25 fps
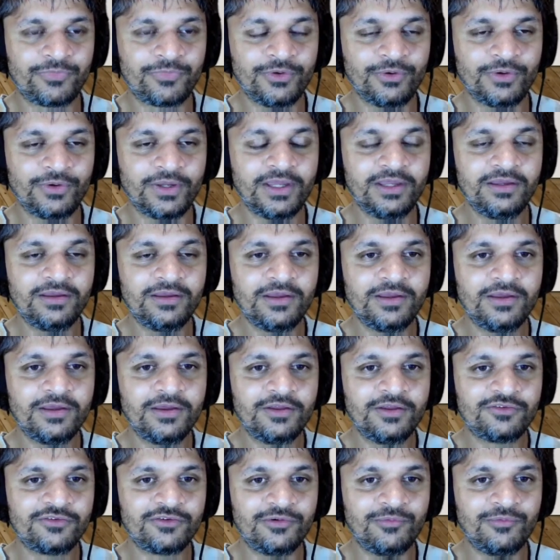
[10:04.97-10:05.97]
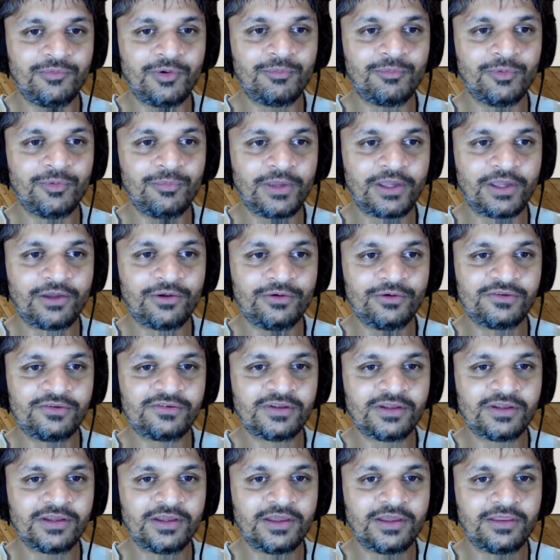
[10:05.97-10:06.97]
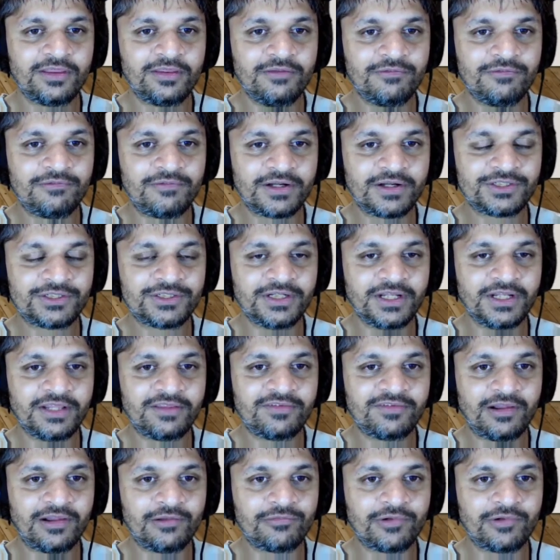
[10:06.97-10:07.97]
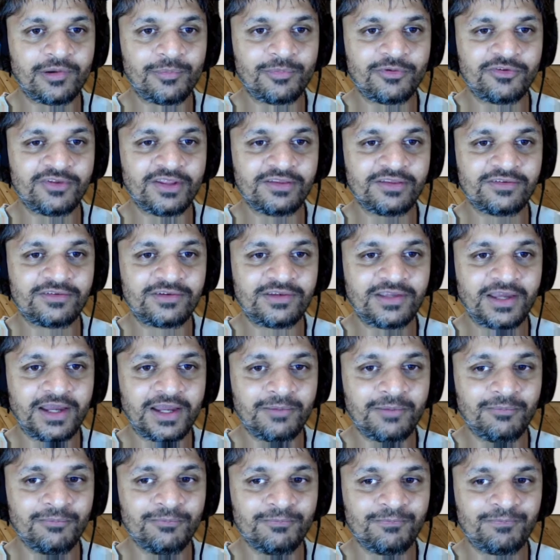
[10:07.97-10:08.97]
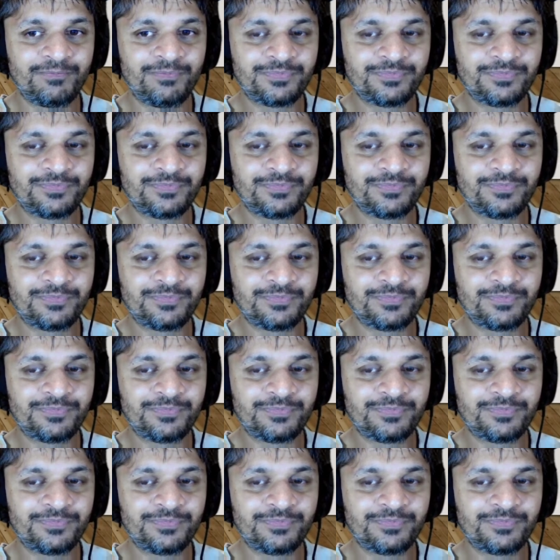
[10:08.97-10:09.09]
Okay, so remember, because the function itself represents time,